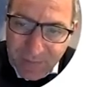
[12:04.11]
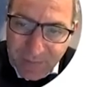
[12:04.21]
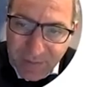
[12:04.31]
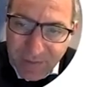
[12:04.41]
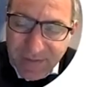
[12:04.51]

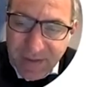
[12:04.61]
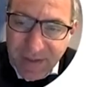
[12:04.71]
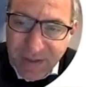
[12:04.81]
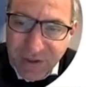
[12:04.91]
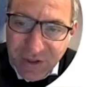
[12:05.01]
There is an
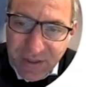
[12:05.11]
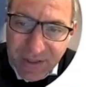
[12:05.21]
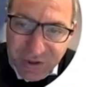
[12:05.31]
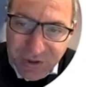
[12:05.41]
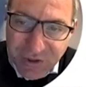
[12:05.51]

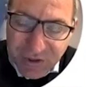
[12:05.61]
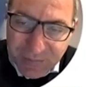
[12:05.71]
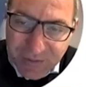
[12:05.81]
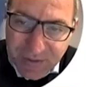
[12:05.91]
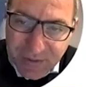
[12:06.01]

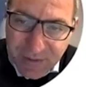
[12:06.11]
interrelationships